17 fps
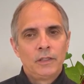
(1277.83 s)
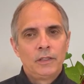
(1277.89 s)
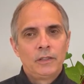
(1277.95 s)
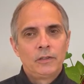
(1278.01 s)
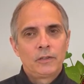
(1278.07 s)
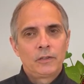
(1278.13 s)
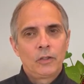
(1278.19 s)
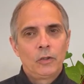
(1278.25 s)

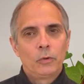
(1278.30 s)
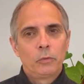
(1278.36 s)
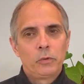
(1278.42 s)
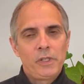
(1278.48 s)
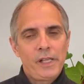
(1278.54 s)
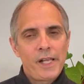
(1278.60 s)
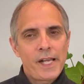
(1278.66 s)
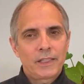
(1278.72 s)
So
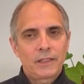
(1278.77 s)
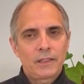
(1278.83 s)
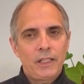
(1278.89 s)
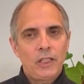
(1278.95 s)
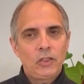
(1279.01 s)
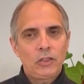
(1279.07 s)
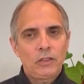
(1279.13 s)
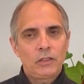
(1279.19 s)

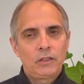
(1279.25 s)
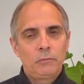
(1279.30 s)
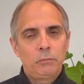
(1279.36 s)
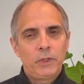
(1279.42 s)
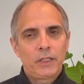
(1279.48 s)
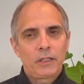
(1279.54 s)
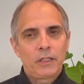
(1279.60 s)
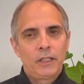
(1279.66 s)
relaxation
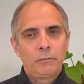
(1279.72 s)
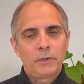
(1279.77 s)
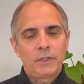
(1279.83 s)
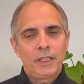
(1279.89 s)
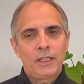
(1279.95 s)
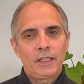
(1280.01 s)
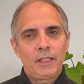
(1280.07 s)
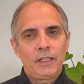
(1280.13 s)
becomes
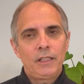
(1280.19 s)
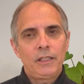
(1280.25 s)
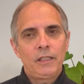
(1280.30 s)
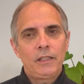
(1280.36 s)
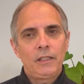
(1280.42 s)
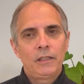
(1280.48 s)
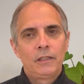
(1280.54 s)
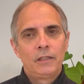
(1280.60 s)
a
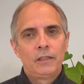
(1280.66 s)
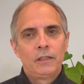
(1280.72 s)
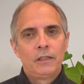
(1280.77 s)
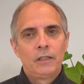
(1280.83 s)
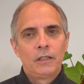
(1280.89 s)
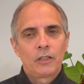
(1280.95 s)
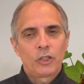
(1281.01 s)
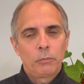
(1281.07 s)
key
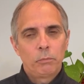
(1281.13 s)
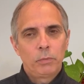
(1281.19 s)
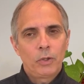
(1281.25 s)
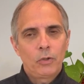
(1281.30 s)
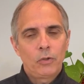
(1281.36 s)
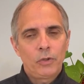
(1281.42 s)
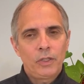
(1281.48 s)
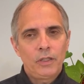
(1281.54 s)

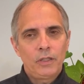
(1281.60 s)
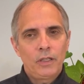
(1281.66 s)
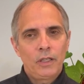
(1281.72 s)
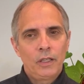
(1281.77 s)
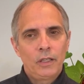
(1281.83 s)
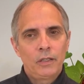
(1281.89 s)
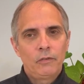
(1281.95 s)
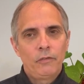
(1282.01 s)
component
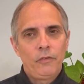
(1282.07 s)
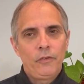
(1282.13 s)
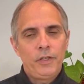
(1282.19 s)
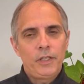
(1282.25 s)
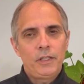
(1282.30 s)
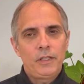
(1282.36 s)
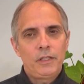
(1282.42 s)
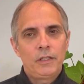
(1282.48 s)
of
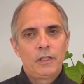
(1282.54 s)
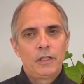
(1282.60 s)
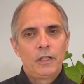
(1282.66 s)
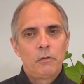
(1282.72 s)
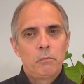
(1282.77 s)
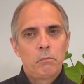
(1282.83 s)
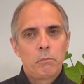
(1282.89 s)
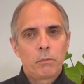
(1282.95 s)
the
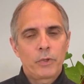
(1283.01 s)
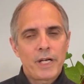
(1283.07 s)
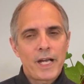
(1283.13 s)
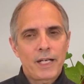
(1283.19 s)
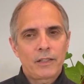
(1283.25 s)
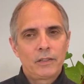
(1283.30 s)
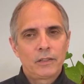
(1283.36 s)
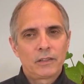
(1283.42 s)

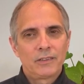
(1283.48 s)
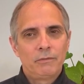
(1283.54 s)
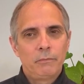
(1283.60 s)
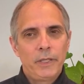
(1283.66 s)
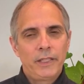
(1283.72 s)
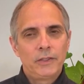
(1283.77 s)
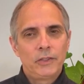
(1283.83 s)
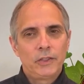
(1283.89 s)
practice of
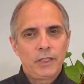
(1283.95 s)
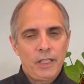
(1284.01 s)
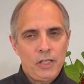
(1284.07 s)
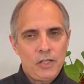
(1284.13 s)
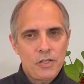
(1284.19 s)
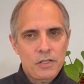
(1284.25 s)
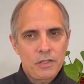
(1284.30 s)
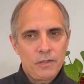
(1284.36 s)

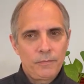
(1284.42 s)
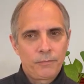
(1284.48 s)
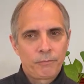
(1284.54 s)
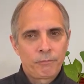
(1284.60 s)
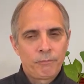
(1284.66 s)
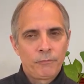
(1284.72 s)
meditation.